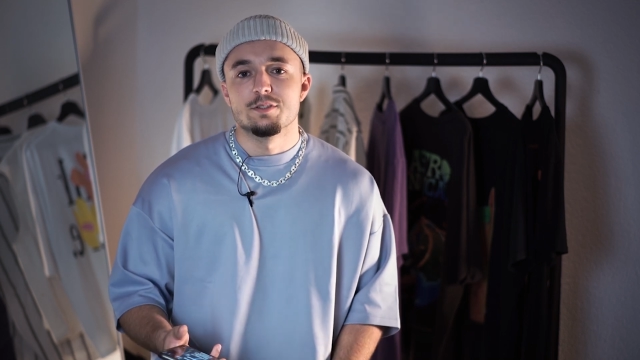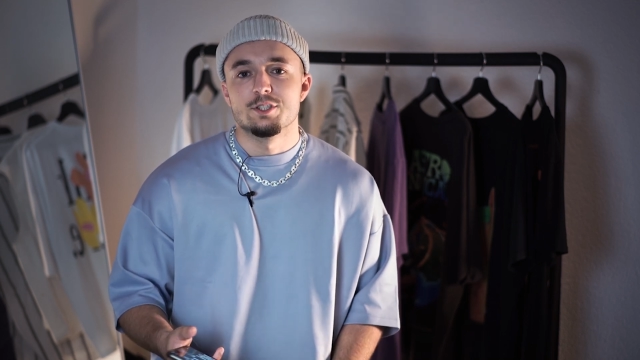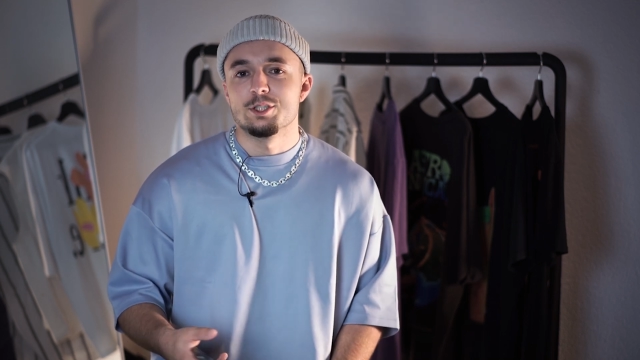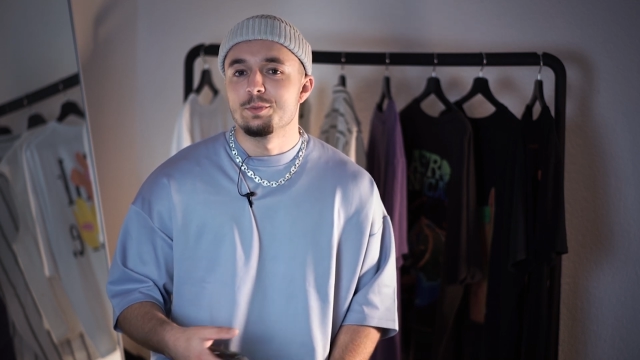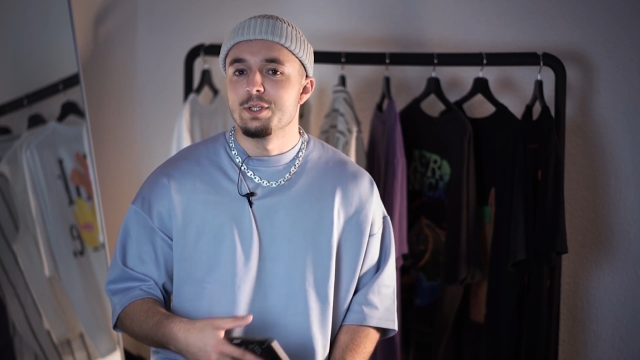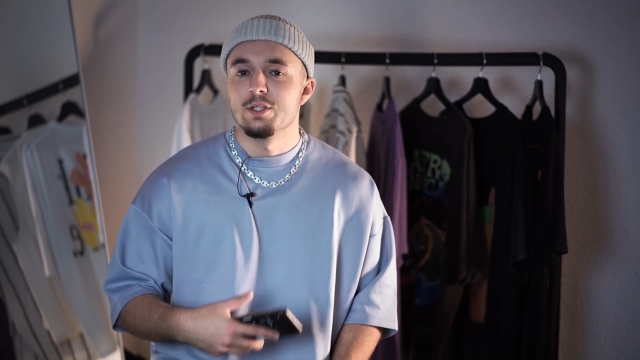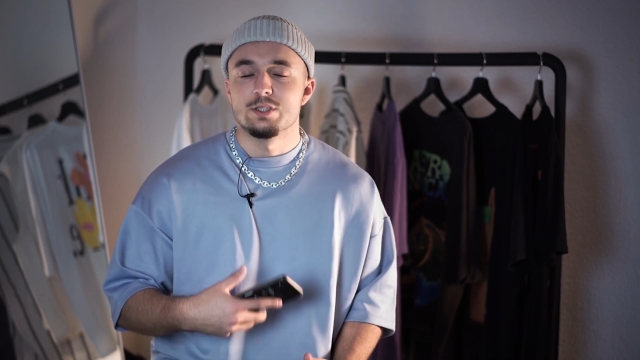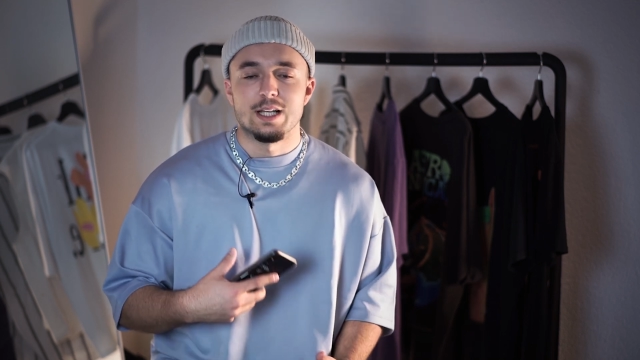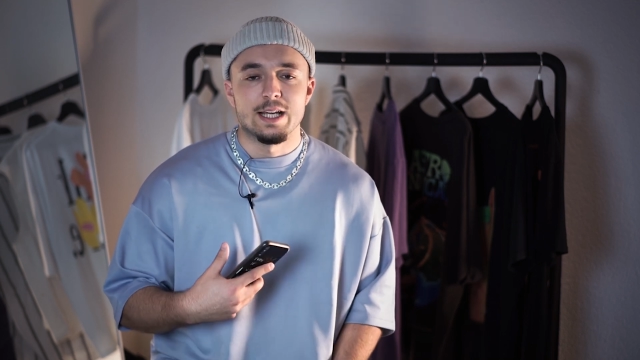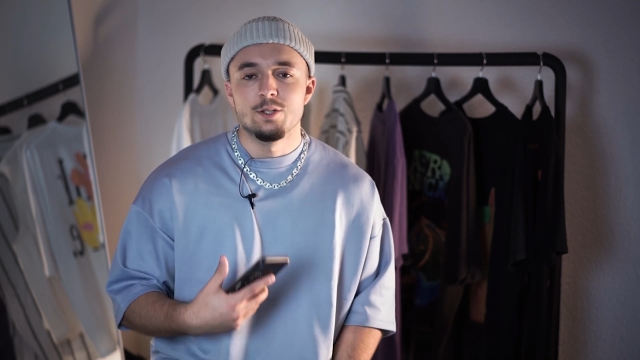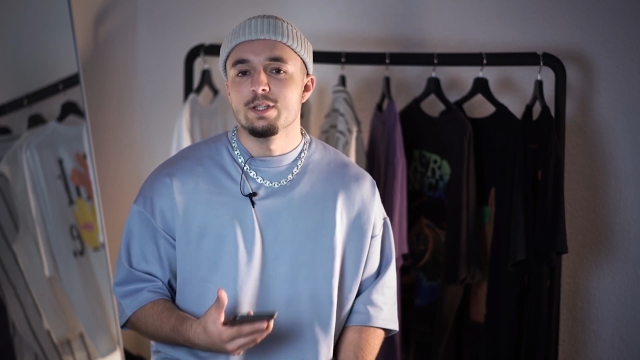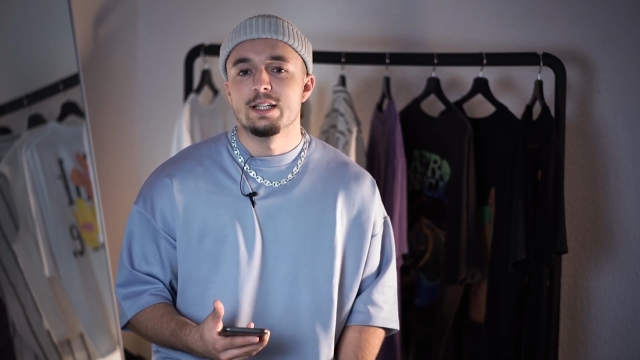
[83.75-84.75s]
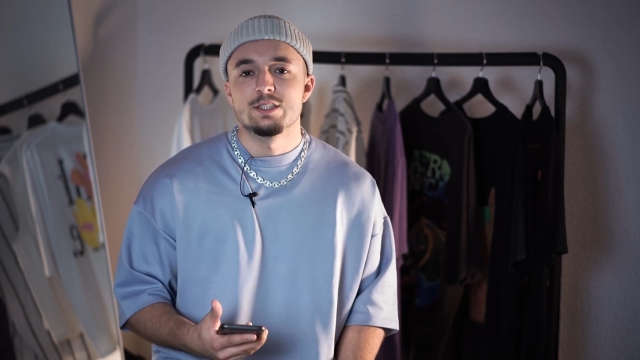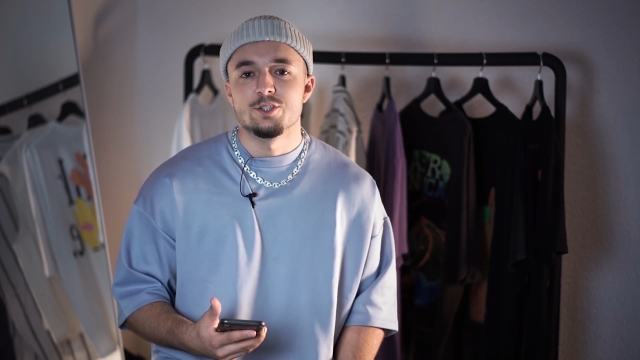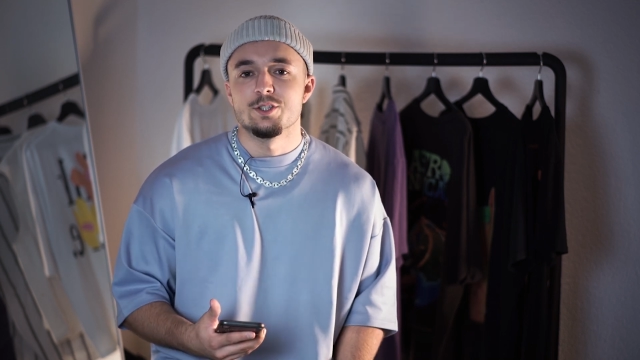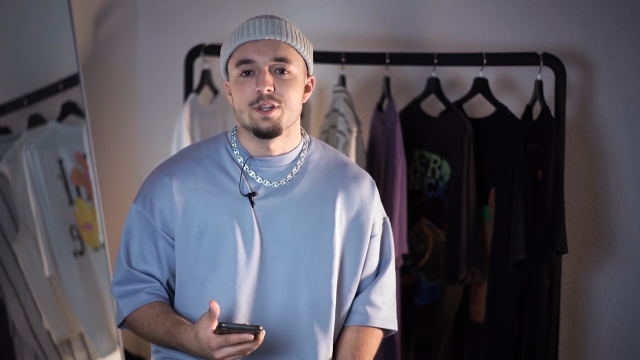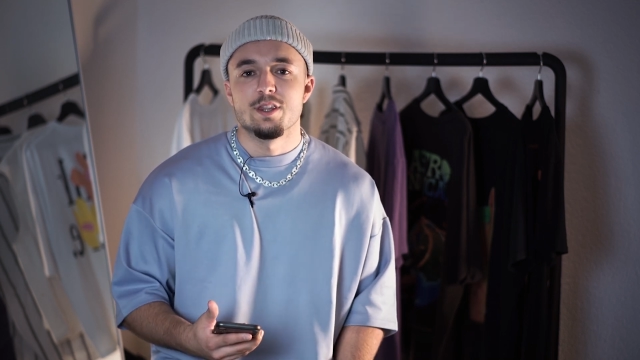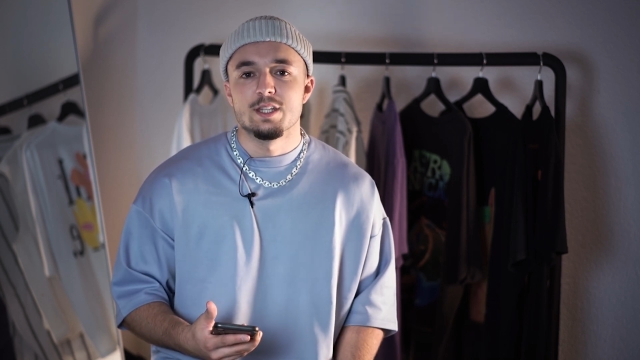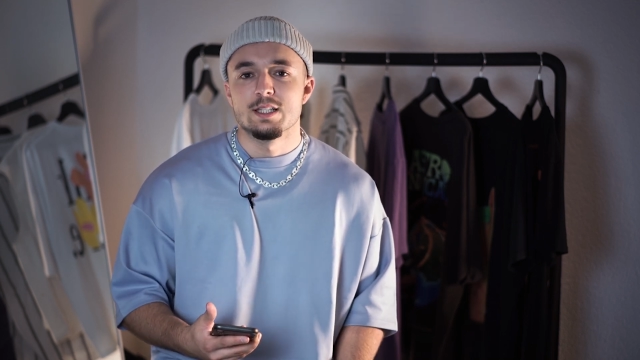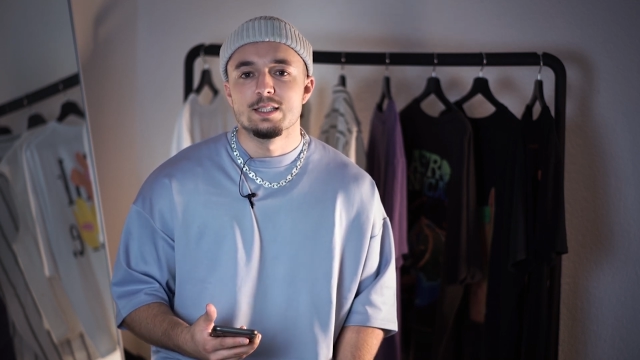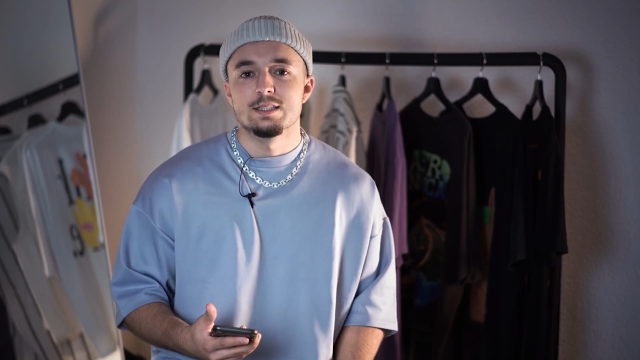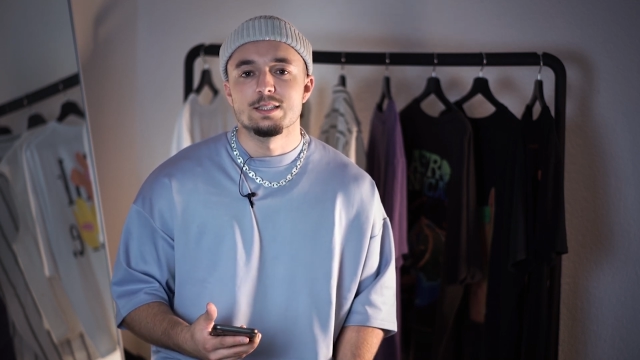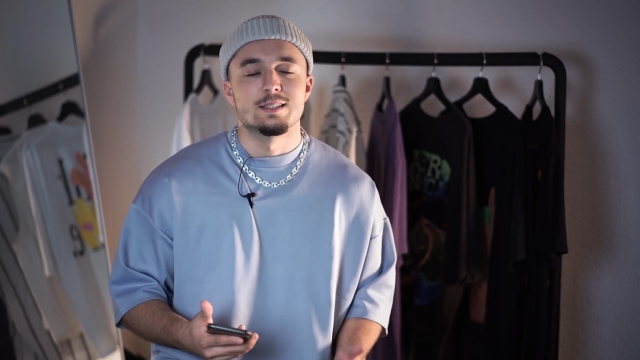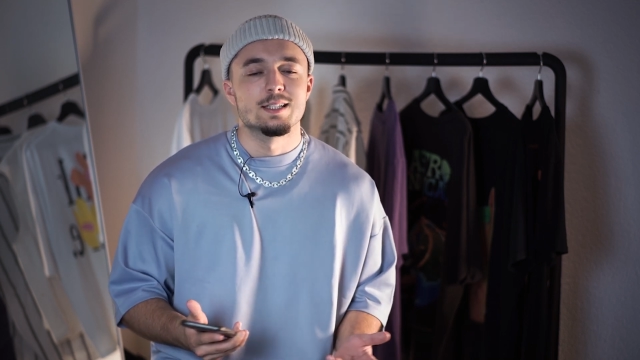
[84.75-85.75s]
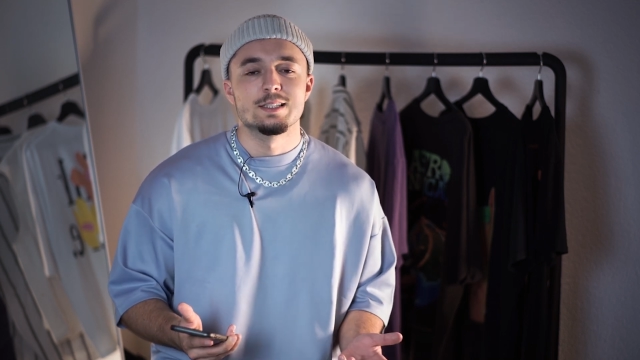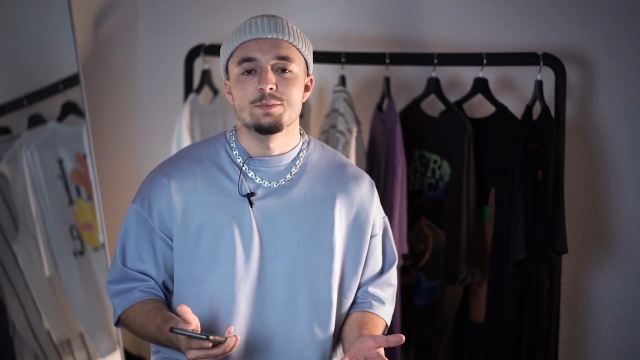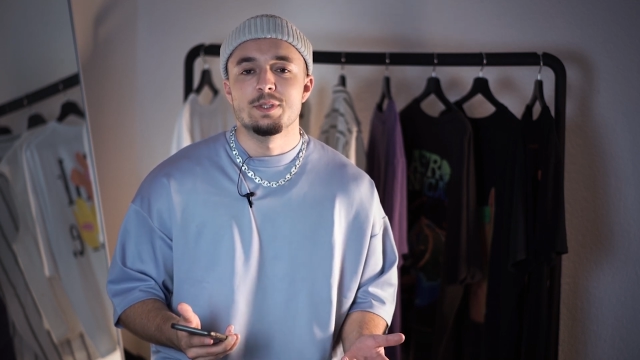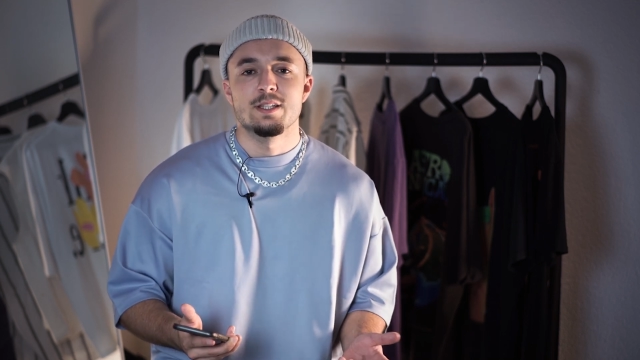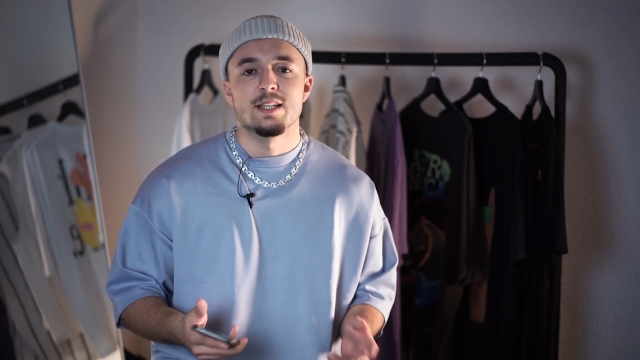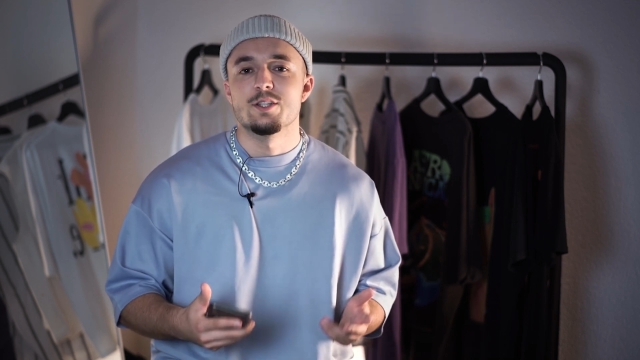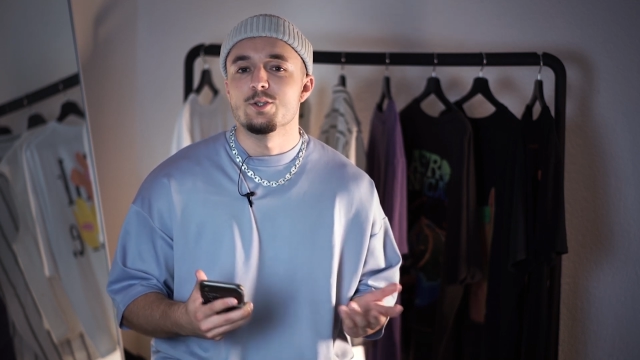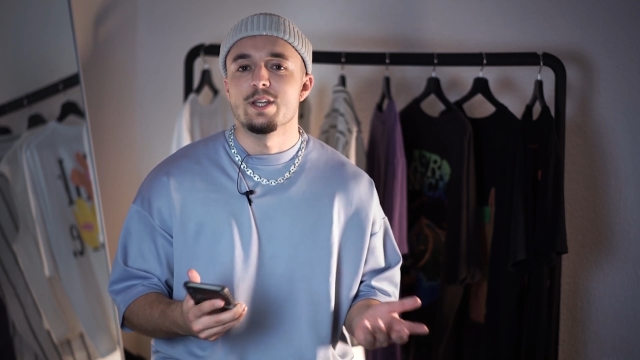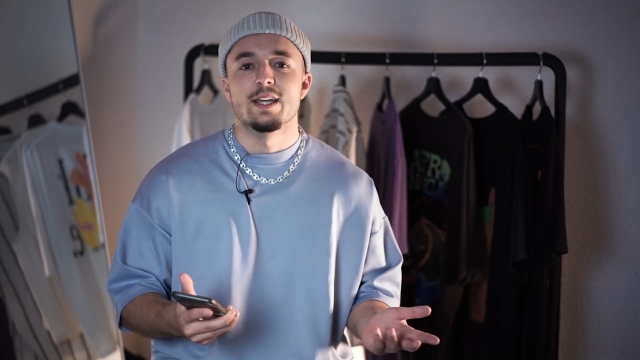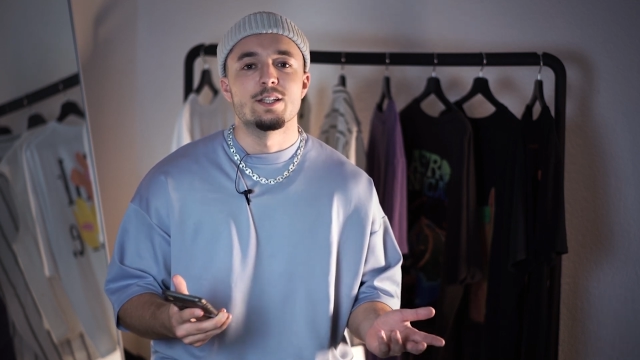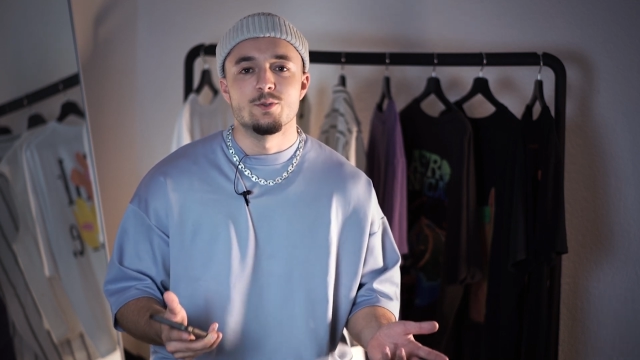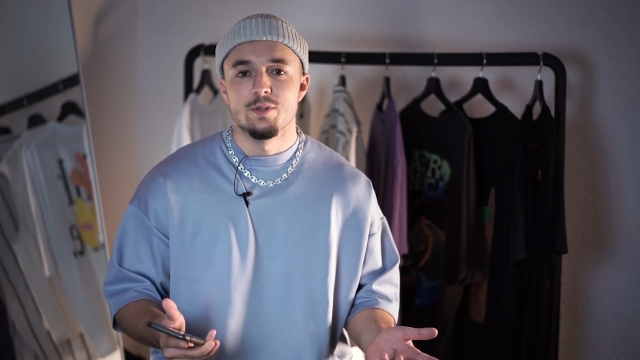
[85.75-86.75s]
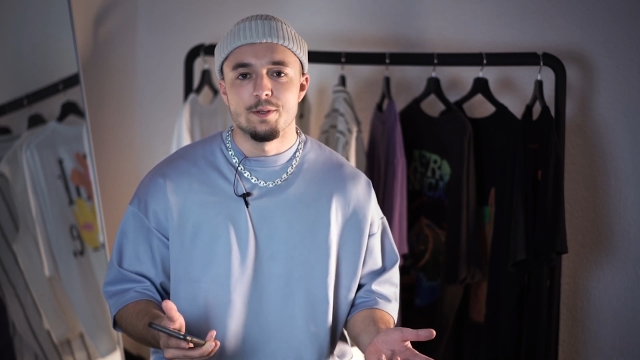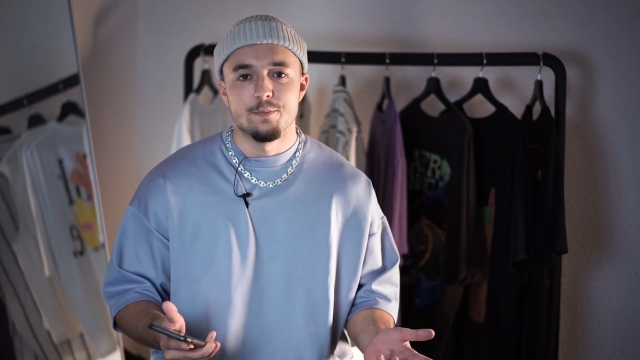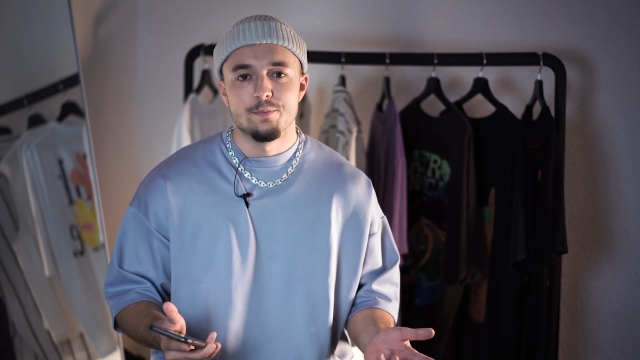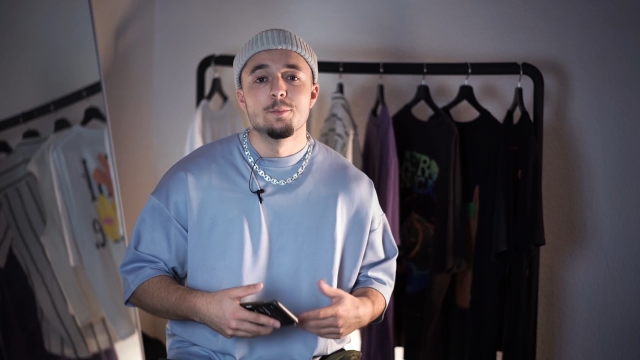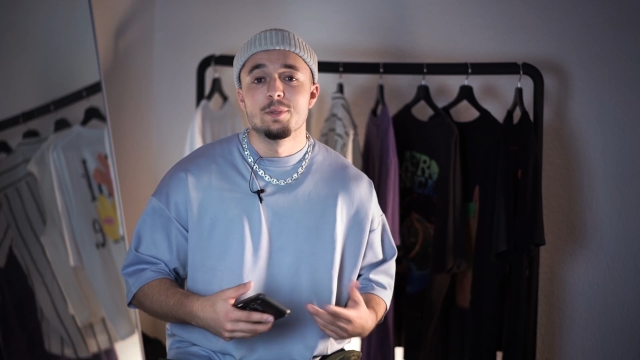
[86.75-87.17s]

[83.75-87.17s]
Just because I don't like certain things, it doesn't mean that you can't do them.